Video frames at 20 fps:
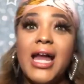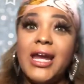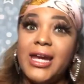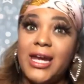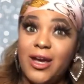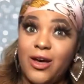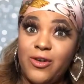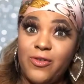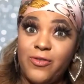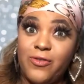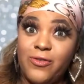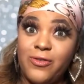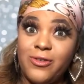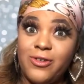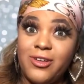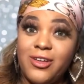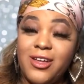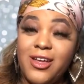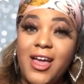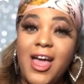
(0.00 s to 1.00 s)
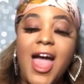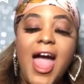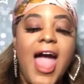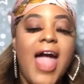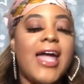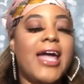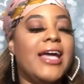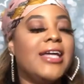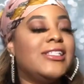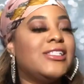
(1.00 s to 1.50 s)
enough.
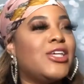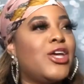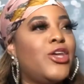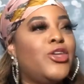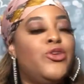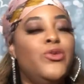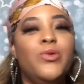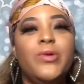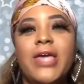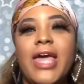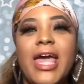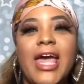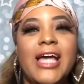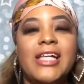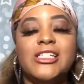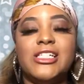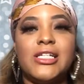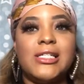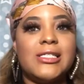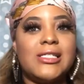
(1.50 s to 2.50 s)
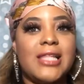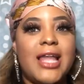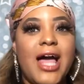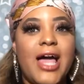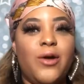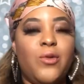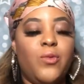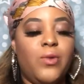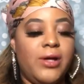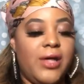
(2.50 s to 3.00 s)
And you can't just
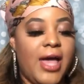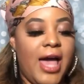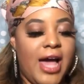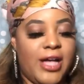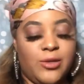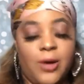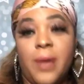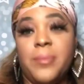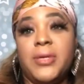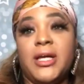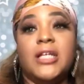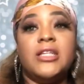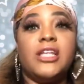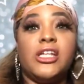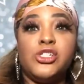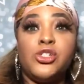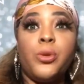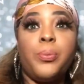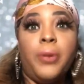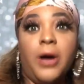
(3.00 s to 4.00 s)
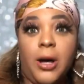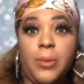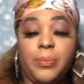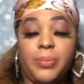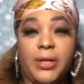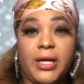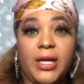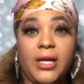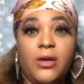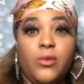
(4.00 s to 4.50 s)
like, unless you're
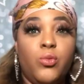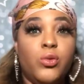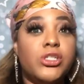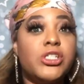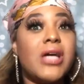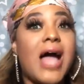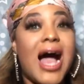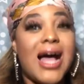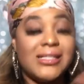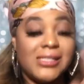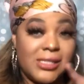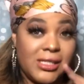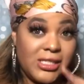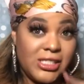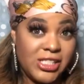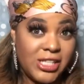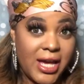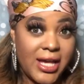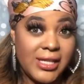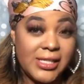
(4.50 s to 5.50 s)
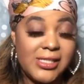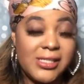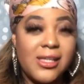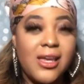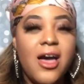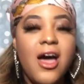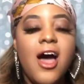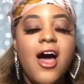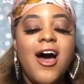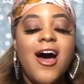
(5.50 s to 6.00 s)
pumping, which I suggest,
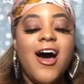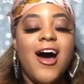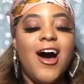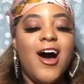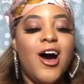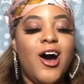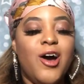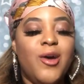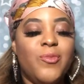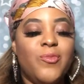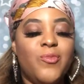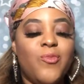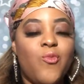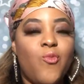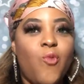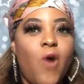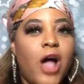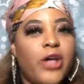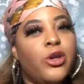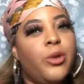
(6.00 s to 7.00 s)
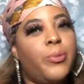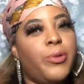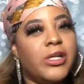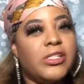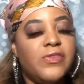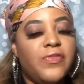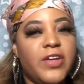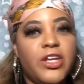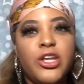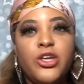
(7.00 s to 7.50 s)
while you're
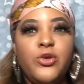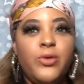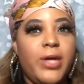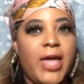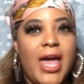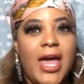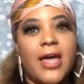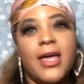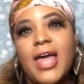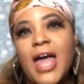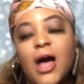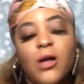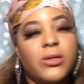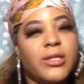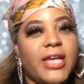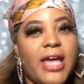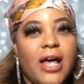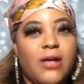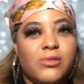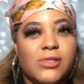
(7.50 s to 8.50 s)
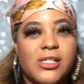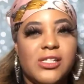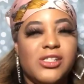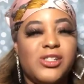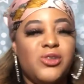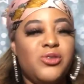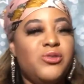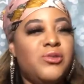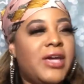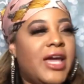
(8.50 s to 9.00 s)
breastfeeding, you can't count the ounces.
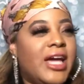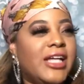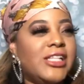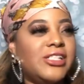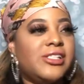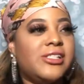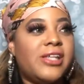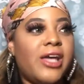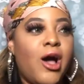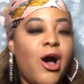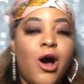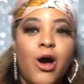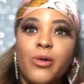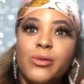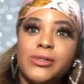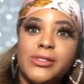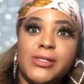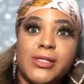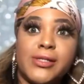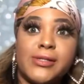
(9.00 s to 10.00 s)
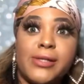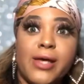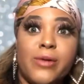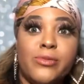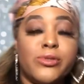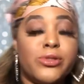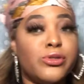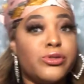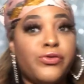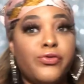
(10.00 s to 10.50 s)
So you can't just say, oh, it's 6
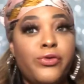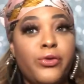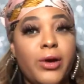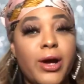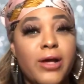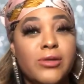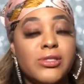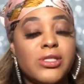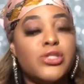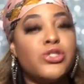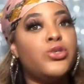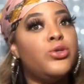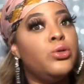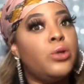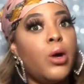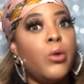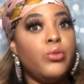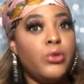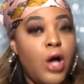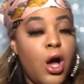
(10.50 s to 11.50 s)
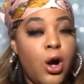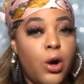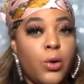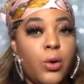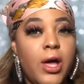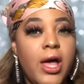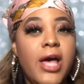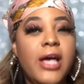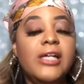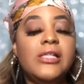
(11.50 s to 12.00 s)
ounces, it's 4 ounces. You don't know.
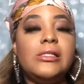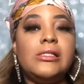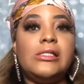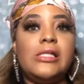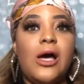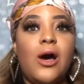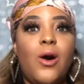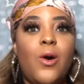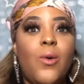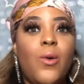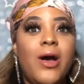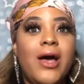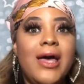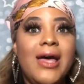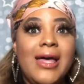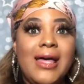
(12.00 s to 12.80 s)
So